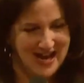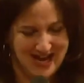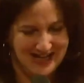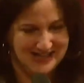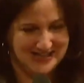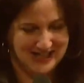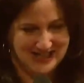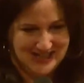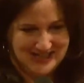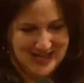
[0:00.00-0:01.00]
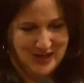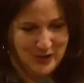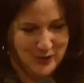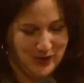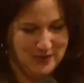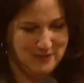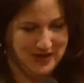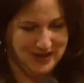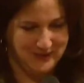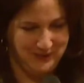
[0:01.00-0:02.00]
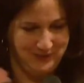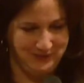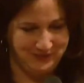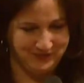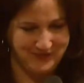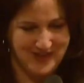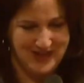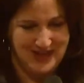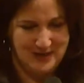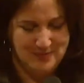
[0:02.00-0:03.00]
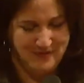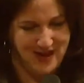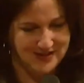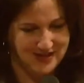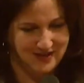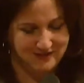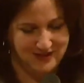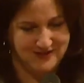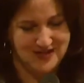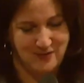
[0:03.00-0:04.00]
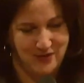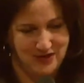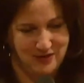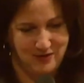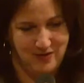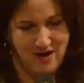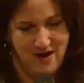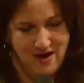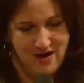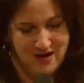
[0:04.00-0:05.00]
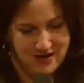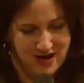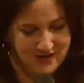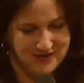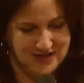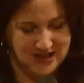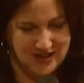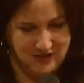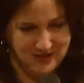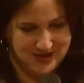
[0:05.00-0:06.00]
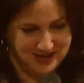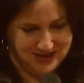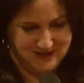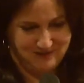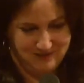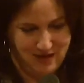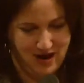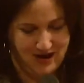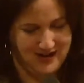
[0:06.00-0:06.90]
And it's like this great big heap of endive leaves, and when you kind of dig in, there's this pie.